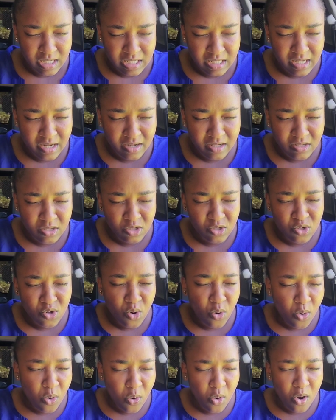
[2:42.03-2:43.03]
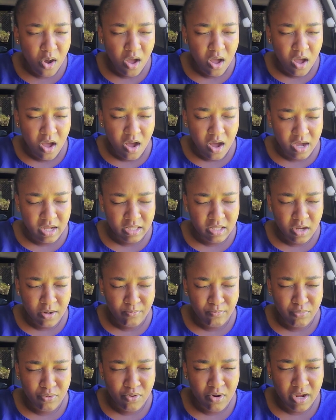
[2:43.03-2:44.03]
There's no other
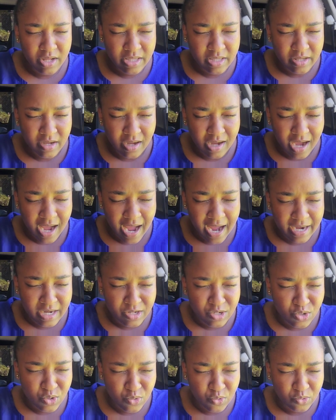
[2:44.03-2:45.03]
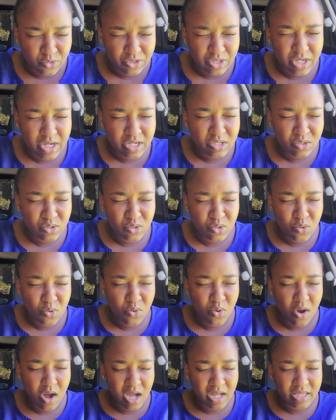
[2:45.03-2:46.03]
brother I know. There's
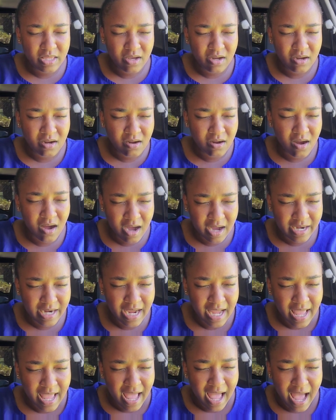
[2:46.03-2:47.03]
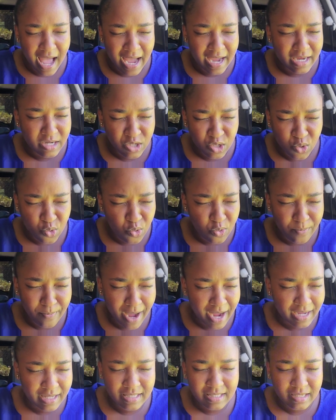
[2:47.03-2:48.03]
no other God I know,
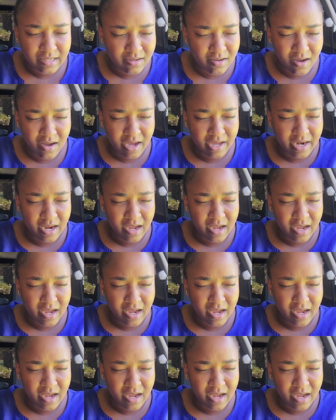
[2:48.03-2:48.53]
mighty God.